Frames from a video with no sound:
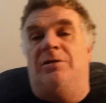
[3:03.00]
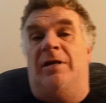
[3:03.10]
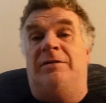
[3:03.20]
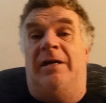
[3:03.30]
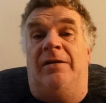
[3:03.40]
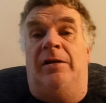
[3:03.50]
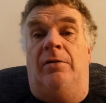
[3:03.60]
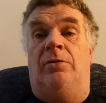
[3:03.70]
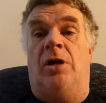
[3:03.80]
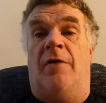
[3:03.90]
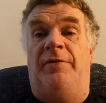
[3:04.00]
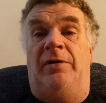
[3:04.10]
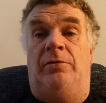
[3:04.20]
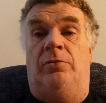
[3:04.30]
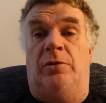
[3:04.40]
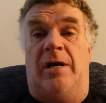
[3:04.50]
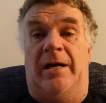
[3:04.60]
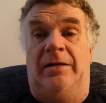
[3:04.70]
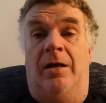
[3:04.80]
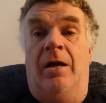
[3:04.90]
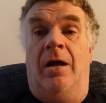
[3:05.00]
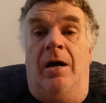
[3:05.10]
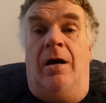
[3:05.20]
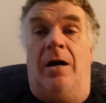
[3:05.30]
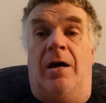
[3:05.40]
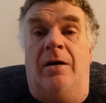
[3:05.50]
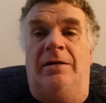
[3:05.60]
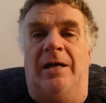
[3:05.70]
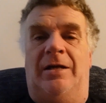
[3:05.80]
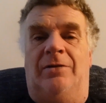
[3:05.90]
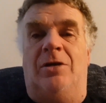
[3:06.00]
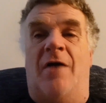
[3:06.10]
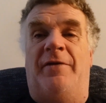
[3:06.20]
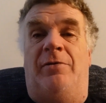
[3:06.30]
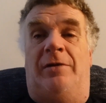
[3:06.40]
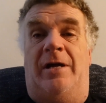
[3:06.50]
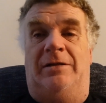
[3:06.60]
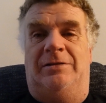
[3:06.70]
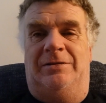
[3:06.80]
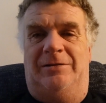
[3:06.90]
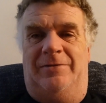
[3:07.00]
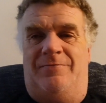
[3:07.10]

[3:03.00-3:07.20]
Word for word: to that daily coffee grind. I've not had hot